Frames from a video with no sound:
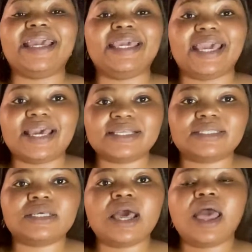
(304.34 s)

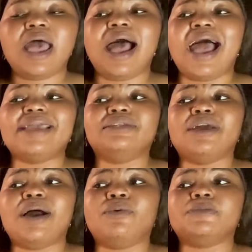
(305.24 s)
guests I
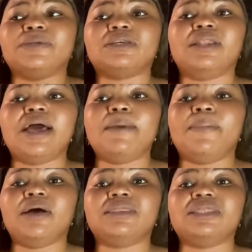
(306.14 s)
I was particular
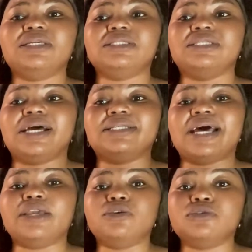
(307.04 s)
about things that
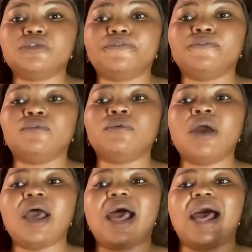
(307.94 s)
are useful
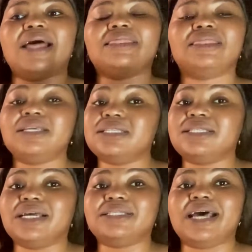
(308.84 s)
and things
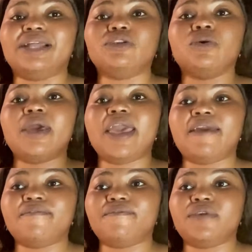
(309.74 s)
that are not
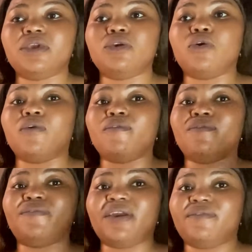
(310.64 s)
heavy or
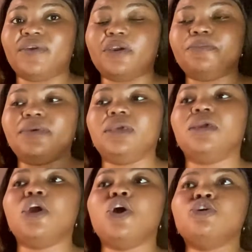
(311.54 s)
very very big
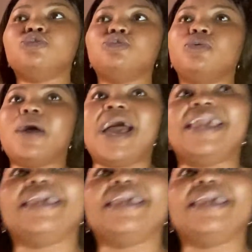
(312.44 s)
so i